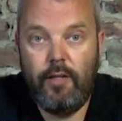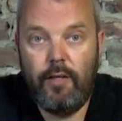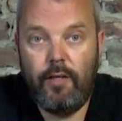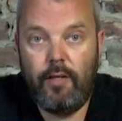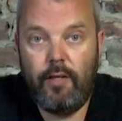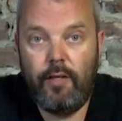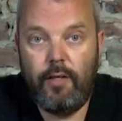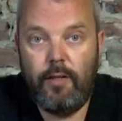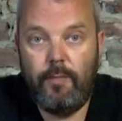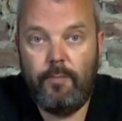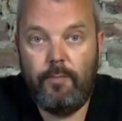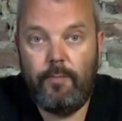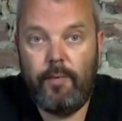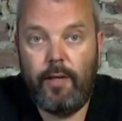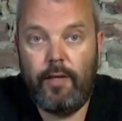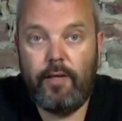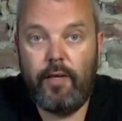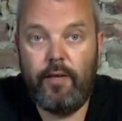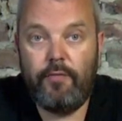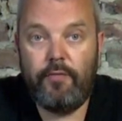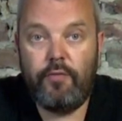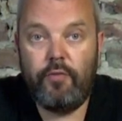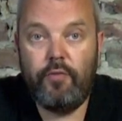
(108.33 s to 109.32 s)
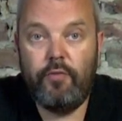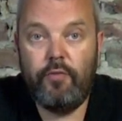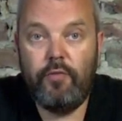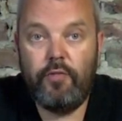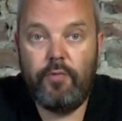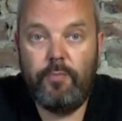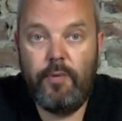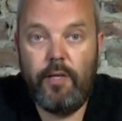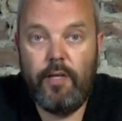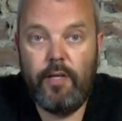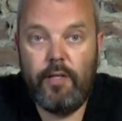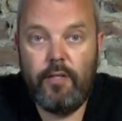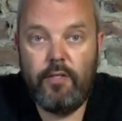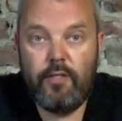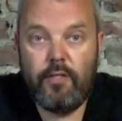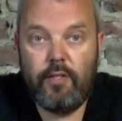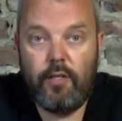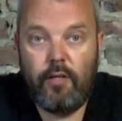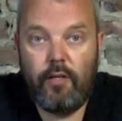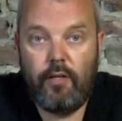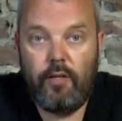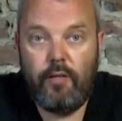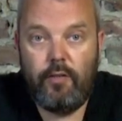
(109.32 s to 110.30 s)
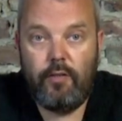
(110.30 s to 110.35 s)
um, and you have two speeds,
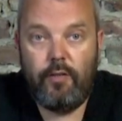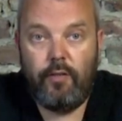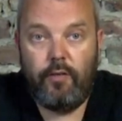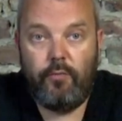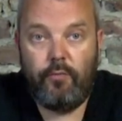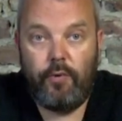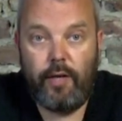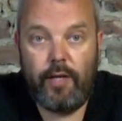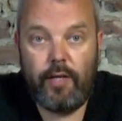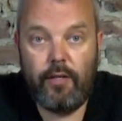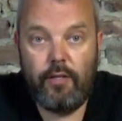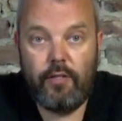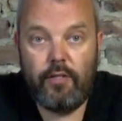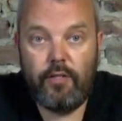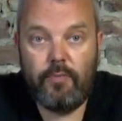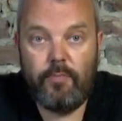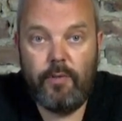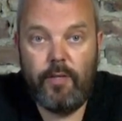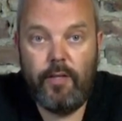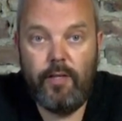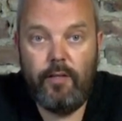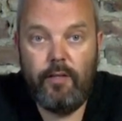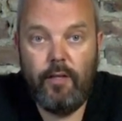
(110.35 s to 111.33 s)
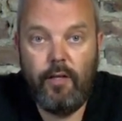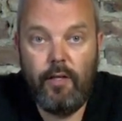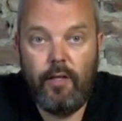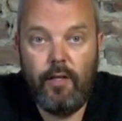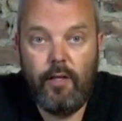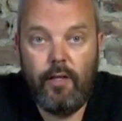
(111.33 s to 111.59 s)
uh, the regular speed,